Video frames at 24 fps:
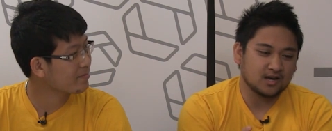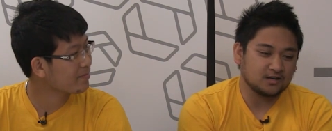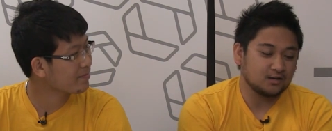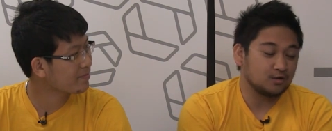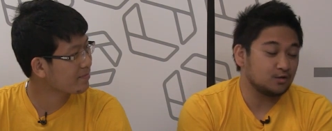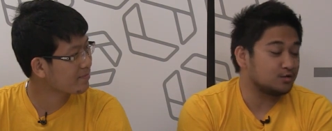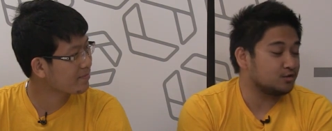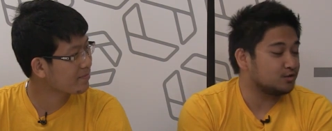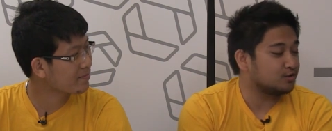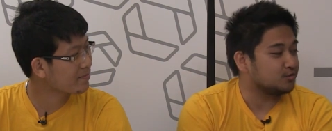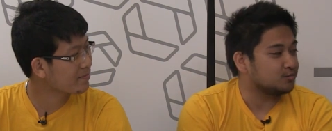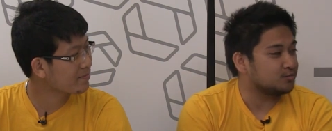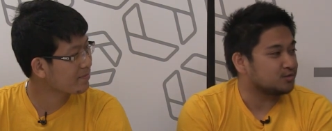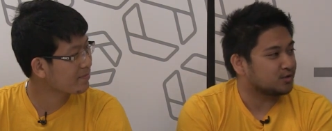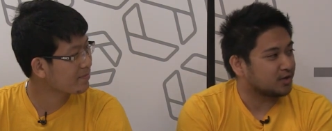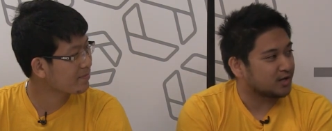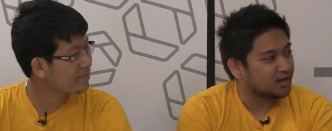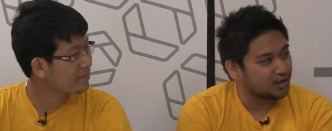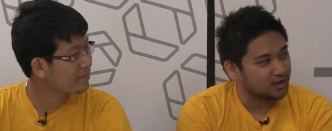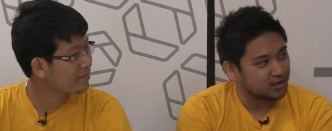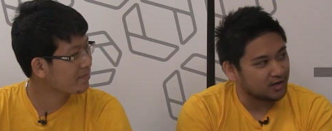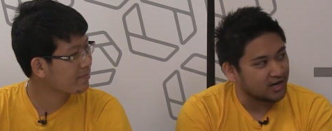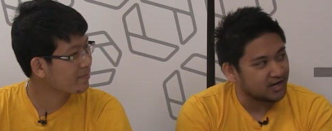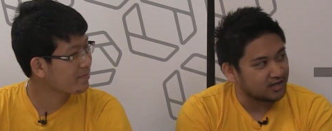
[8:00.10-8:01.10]
Speaker 1: that YouTube
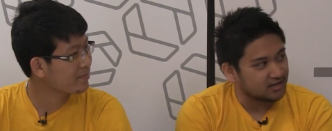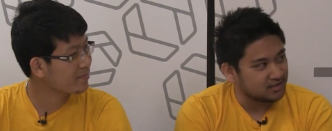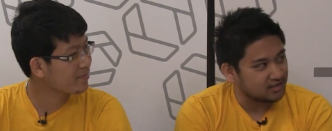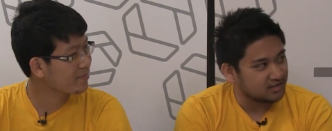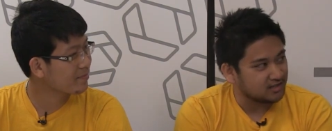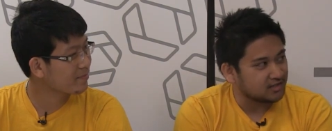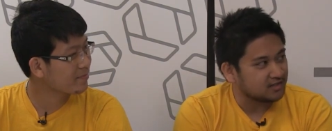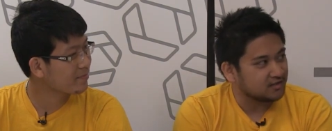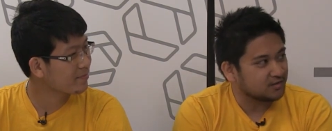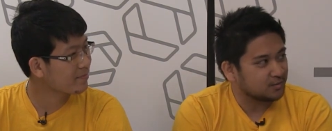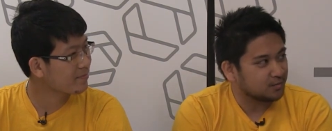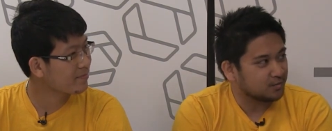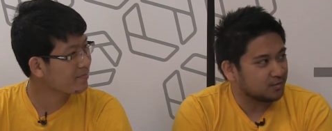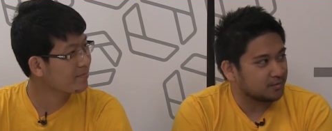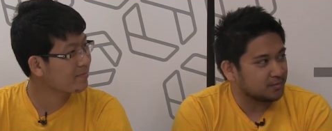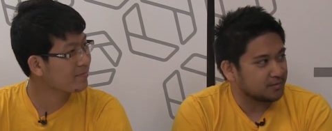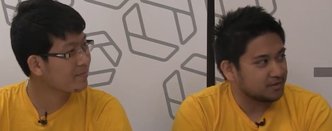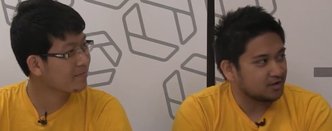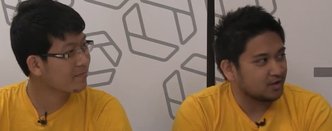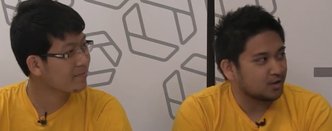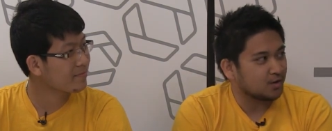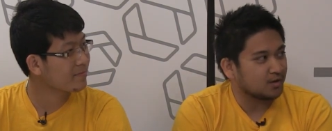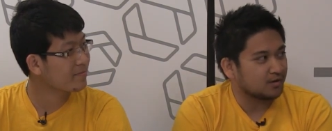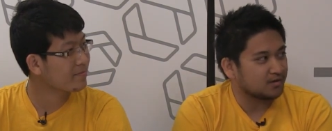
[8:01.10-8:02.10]
trailer ID. Got it.
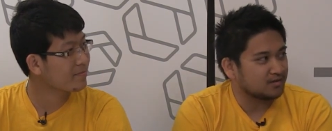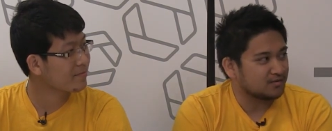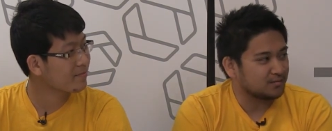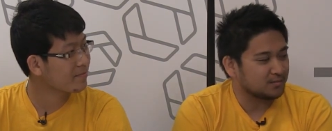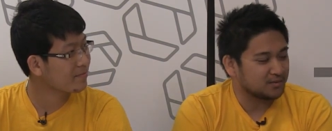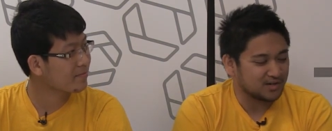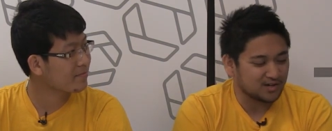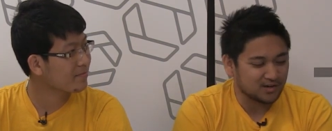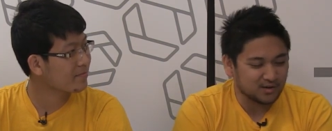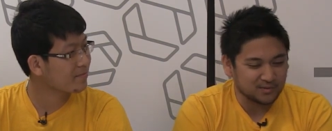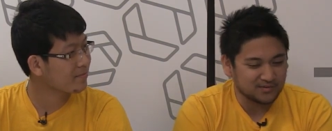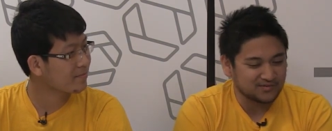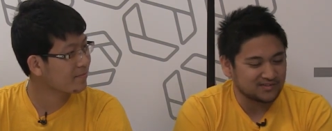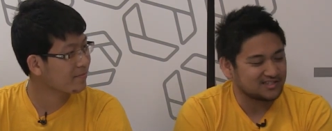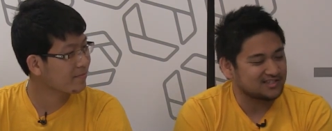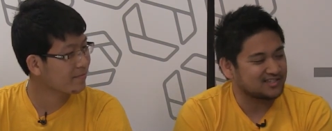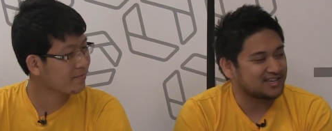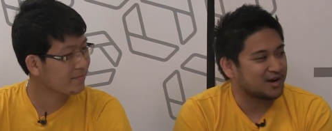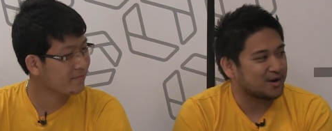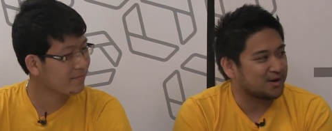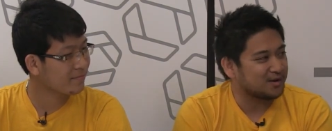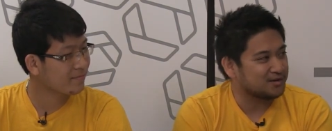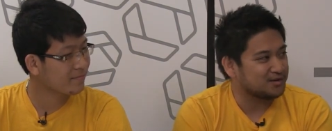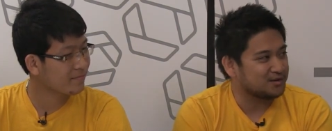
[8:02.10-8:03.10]
We go on, yeah. You know, we have to
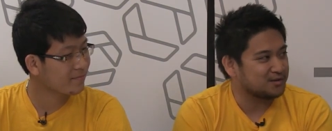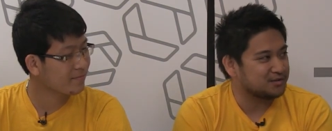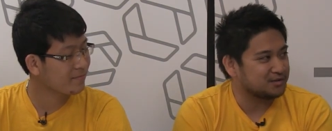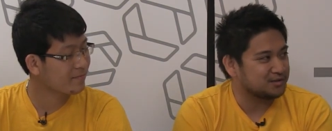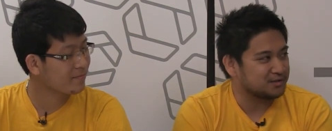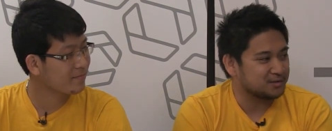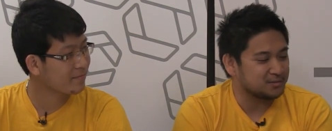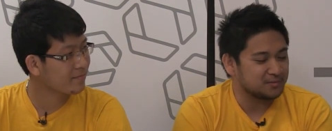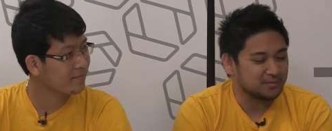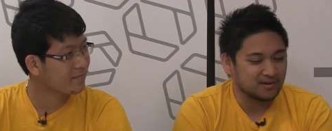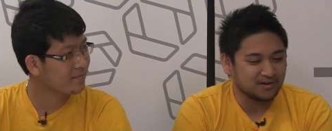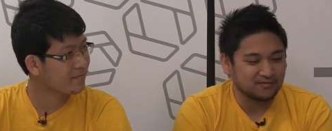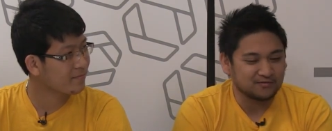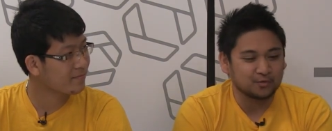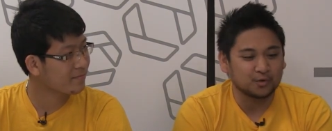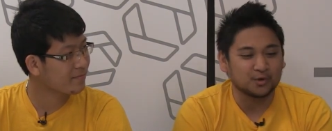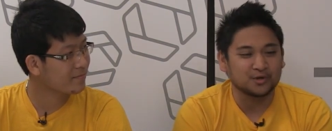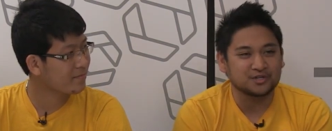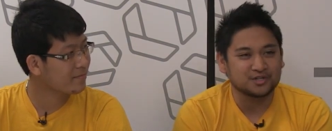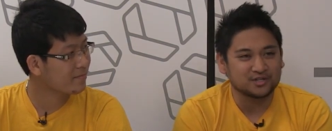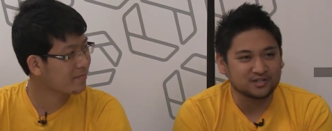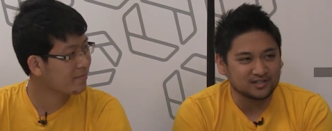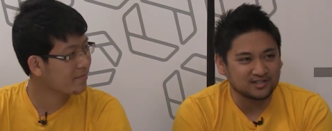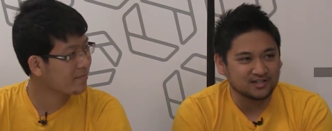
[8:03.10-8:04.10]
scour the YouTube.
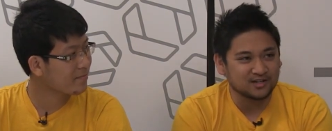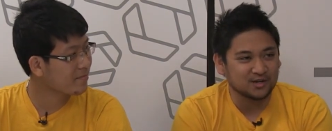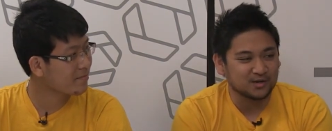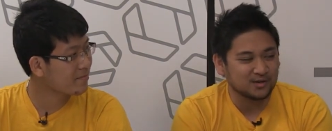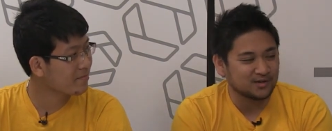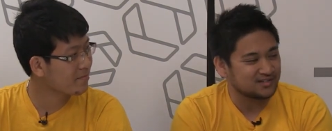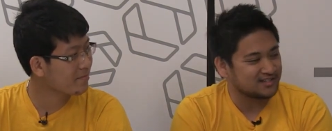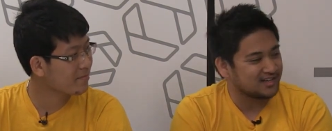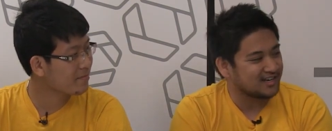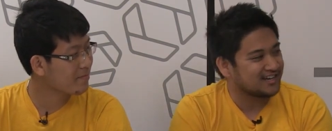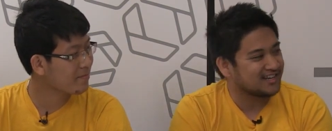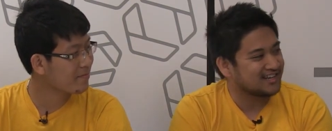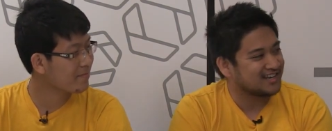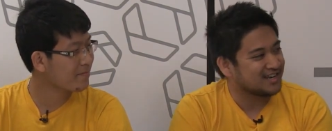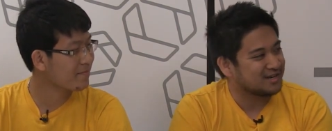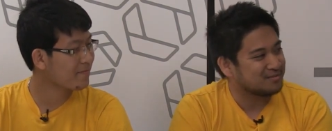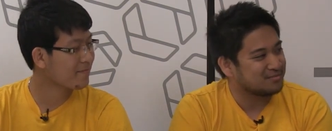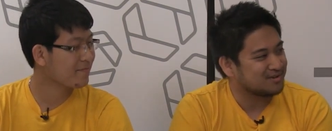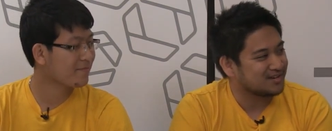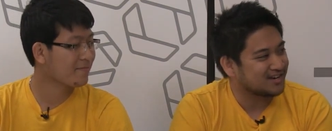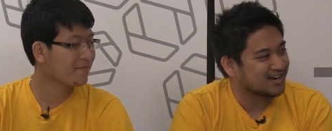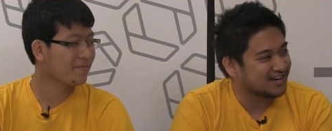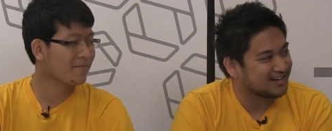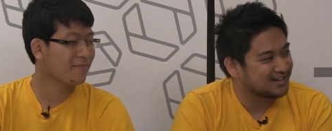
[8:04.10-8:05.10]
Unfortunately, no data
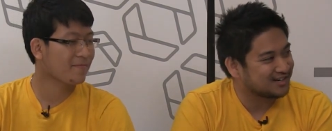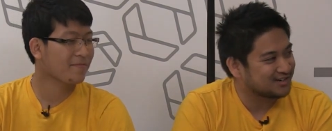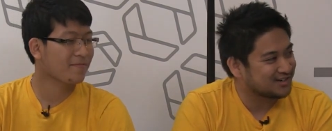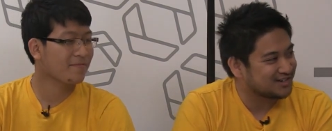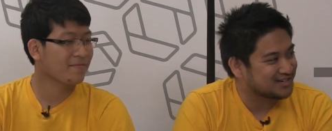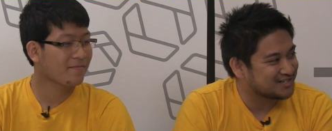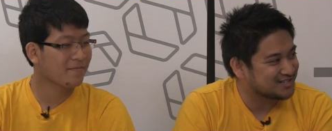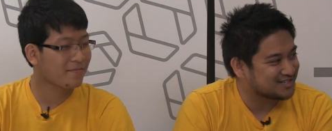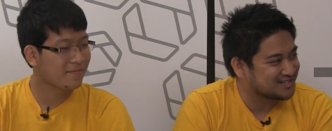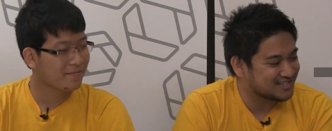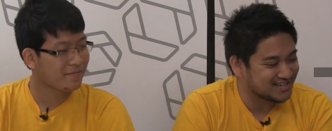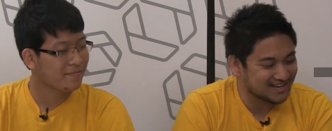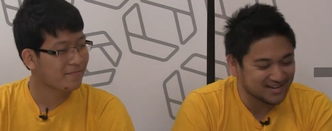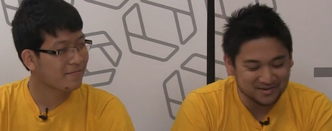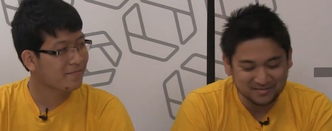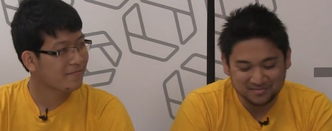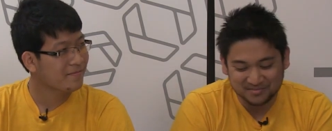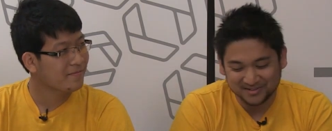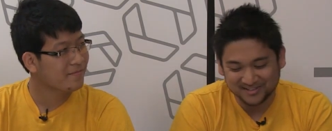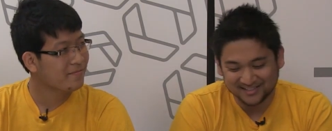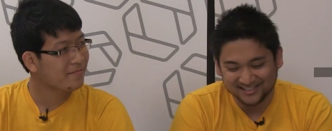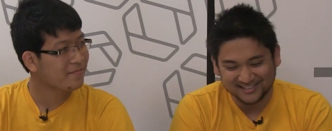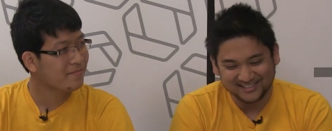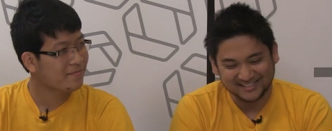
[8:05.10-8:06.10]
API integrations yet.
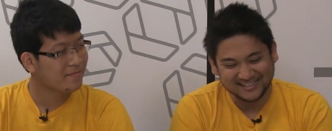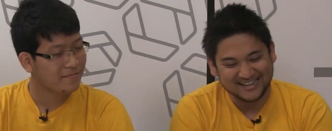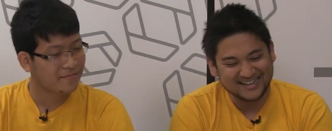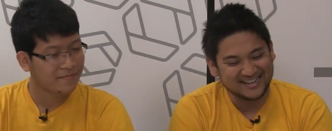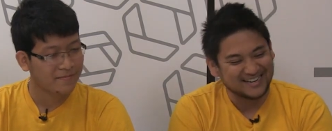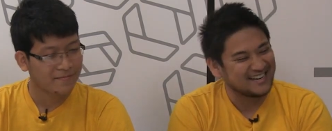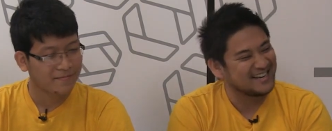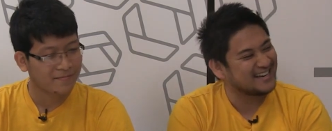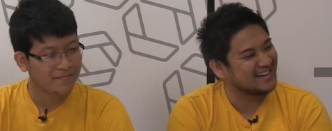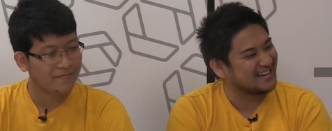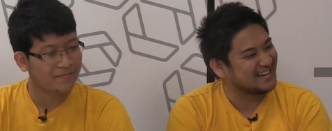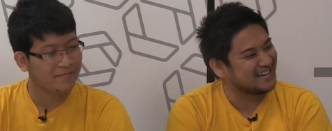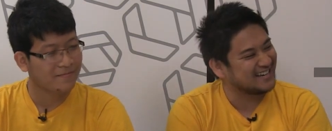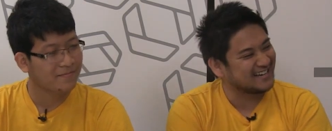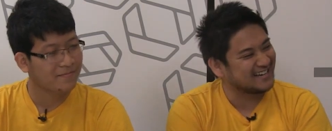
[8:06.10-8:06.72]
Yeah, yeah. For those of you